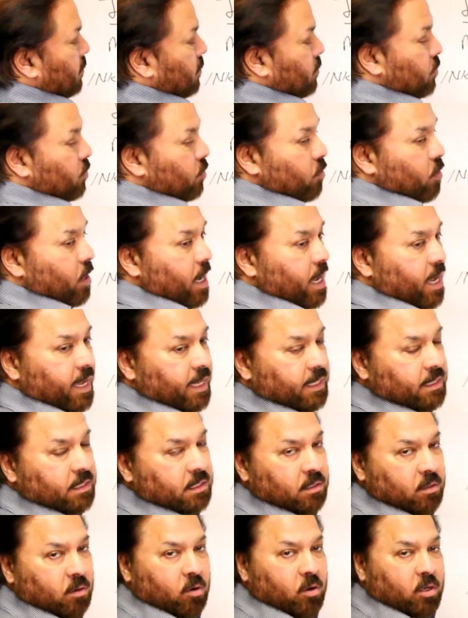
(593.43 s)

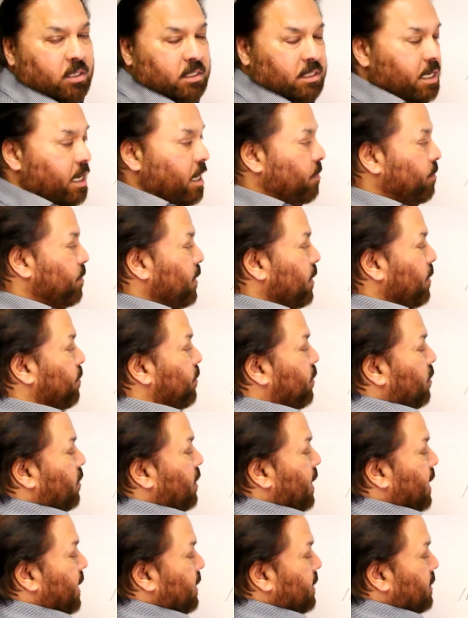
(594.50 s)
doat, or some people
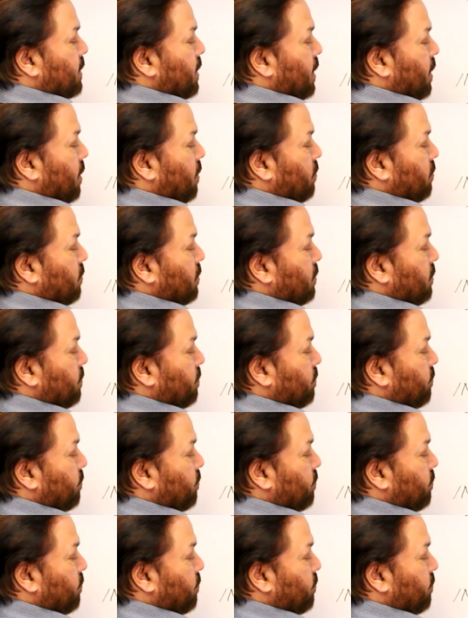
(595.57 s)
write down